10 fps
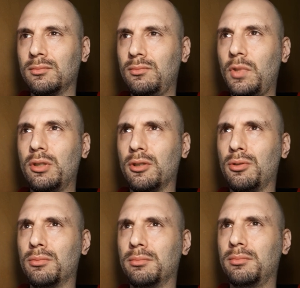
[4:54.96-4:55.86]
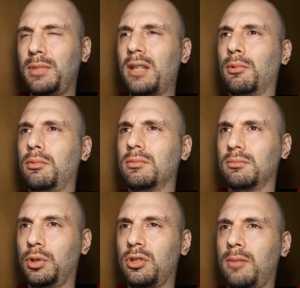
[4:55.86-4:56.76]
you go, man,
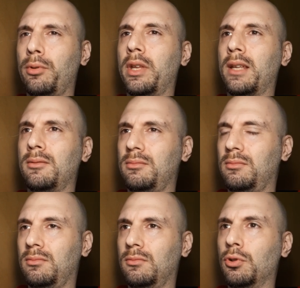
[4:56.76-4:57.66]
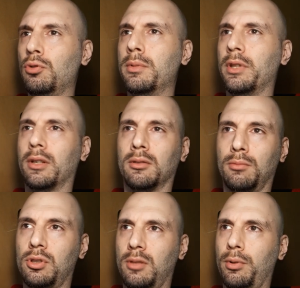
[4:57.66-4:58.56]
what's up with that group in there?
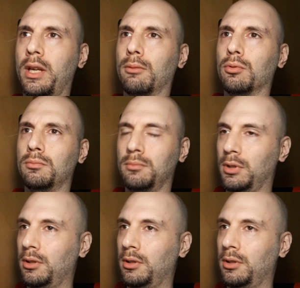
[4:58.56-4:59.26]
What's up with that room?